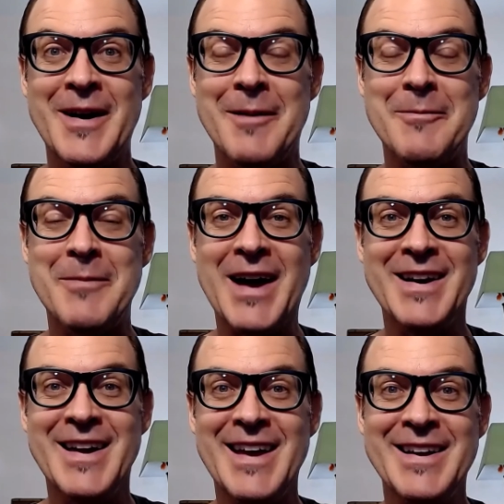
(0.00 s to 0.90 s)
I'm back
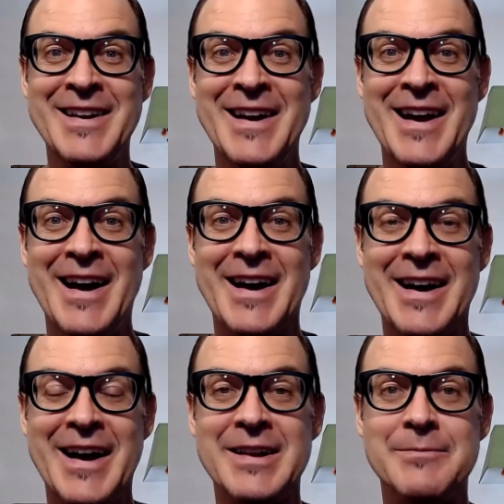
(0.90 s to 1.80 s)
again. I
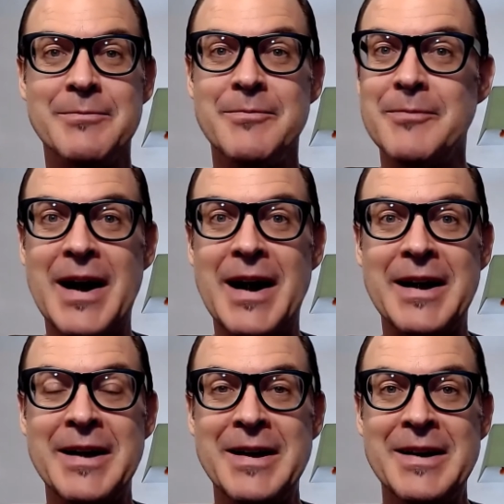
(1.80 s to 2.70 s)
got
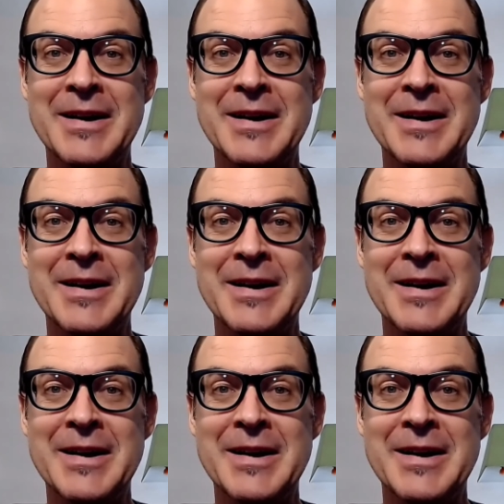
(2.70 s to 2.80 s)
my